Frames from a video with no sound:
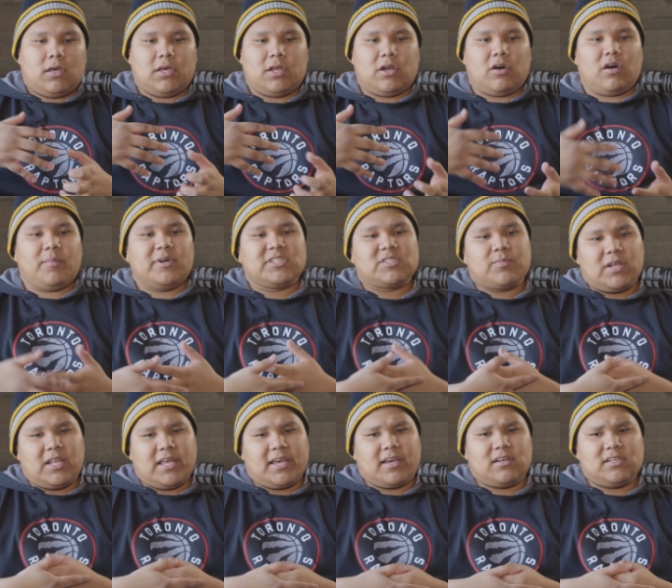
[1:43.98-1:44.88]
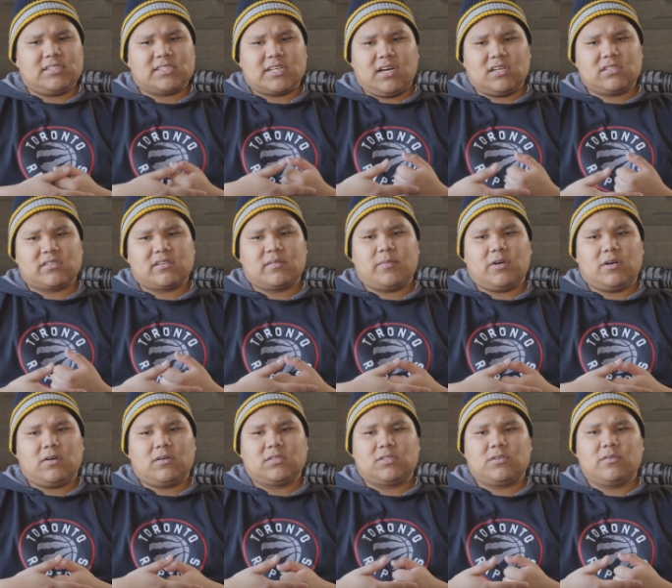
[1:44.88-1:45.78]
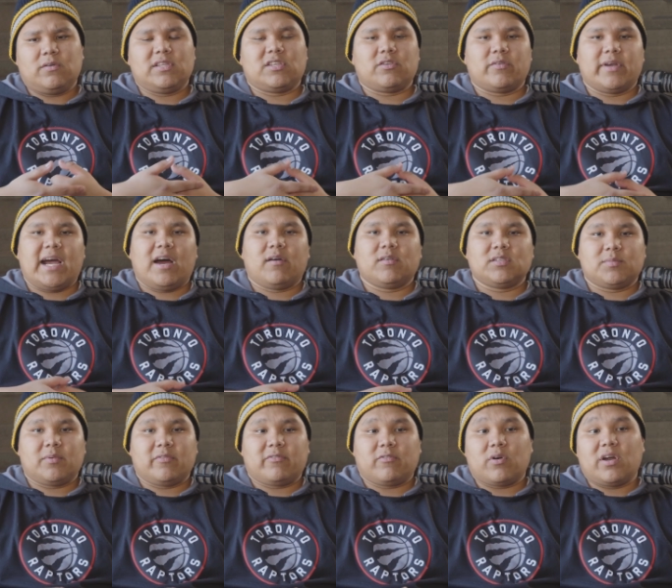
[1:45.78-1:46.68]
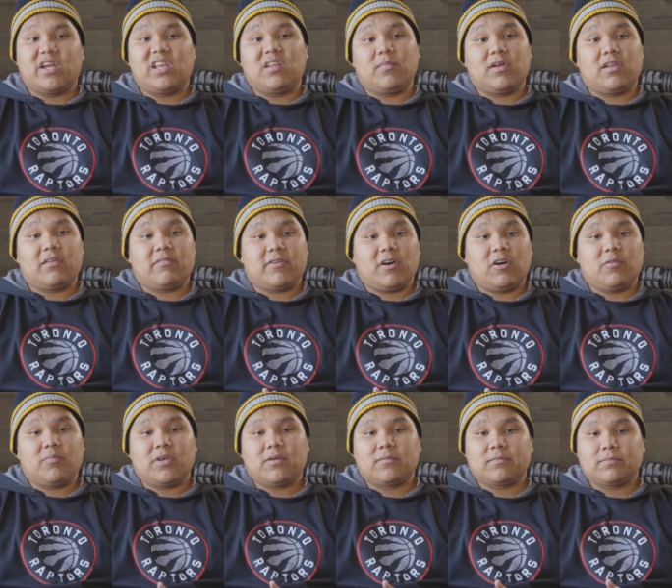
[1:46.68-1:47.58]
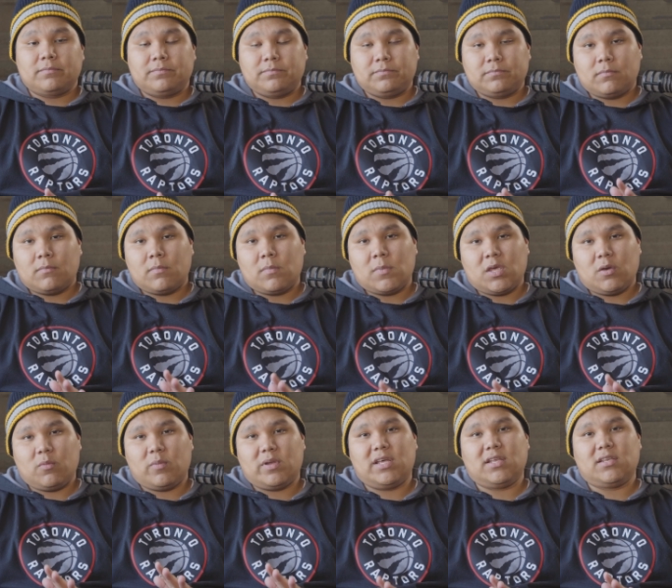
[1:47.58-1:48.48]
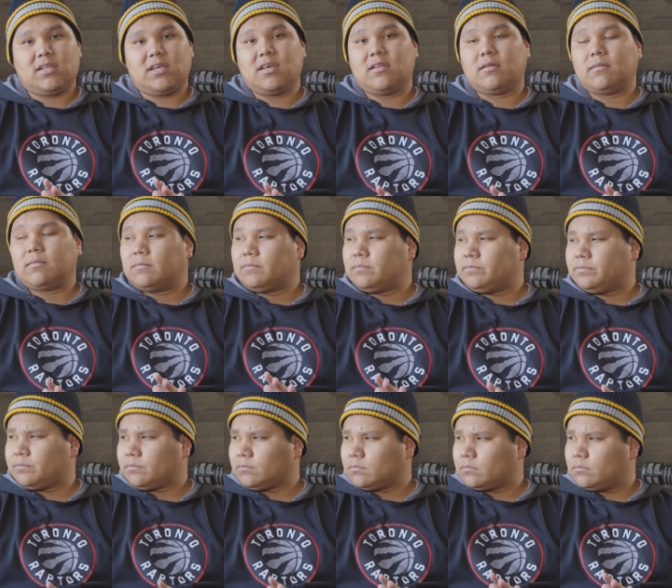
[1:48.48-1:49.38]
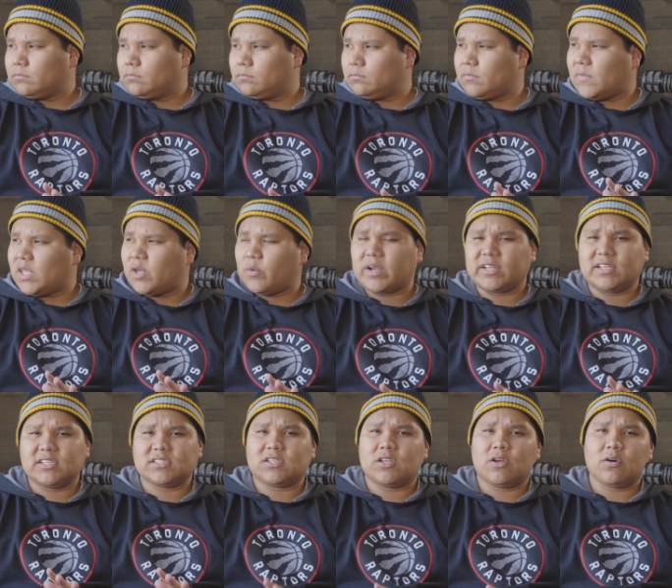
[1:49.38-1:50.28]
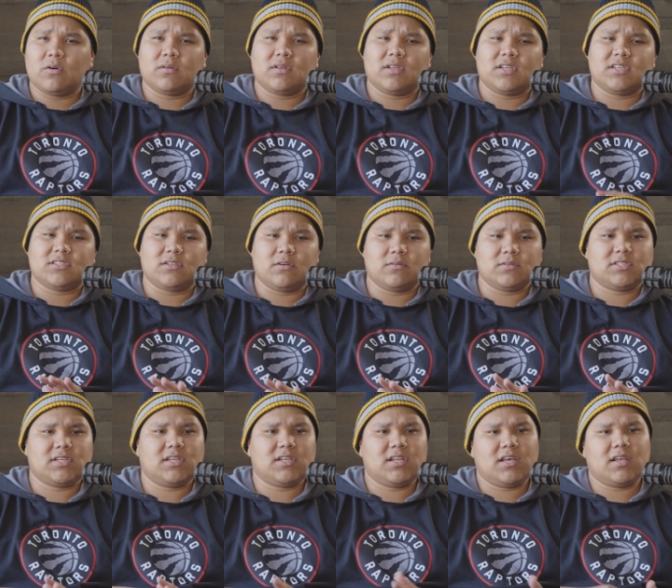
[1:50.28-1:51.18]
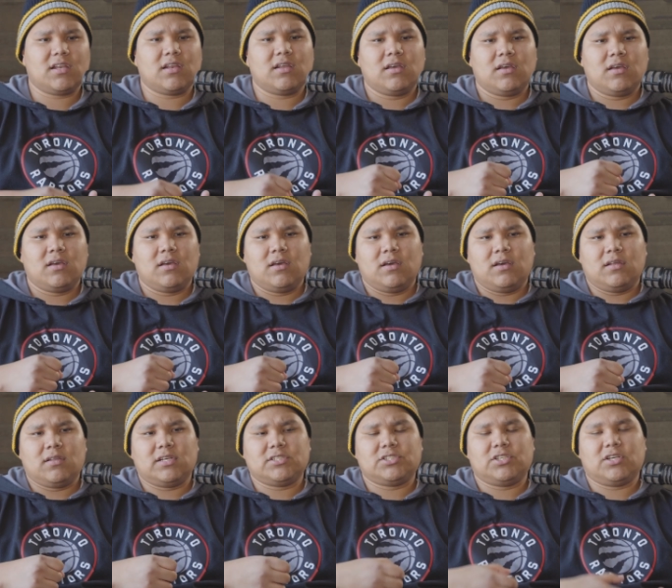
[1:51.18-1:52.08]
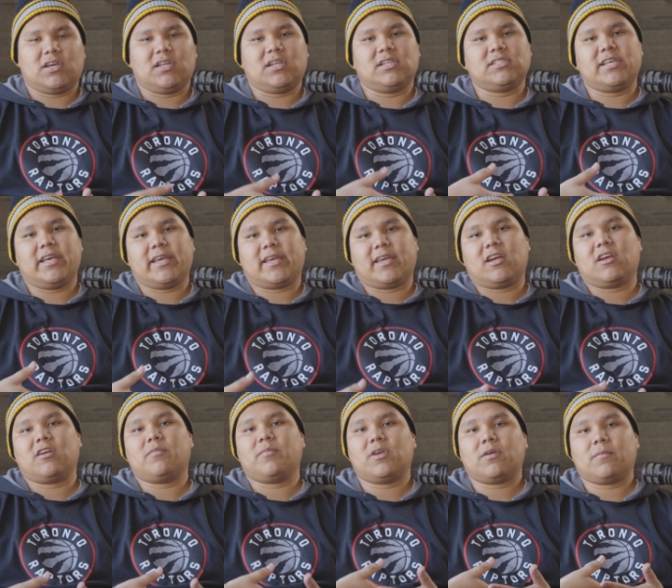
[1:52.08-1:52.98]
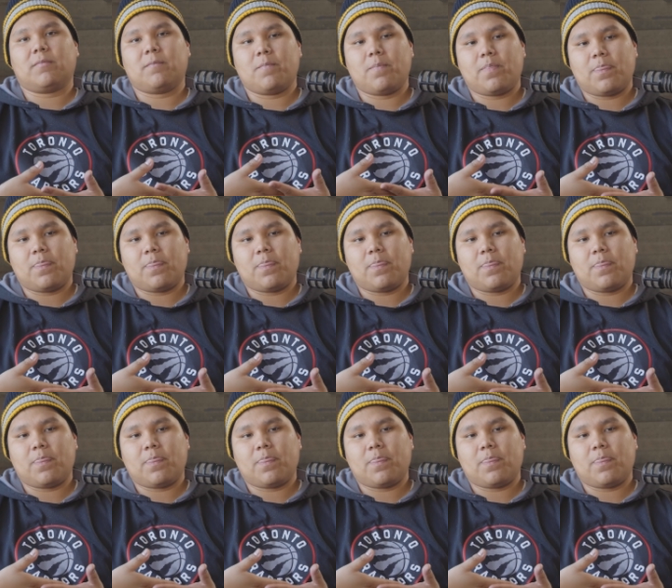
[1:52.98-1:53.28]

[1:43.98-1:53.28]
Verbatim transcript: I must have been laying on his couch for about 2 or 3 hours before anybody found me. And when they did, they read this note, and this note said that she couldn't take care of me.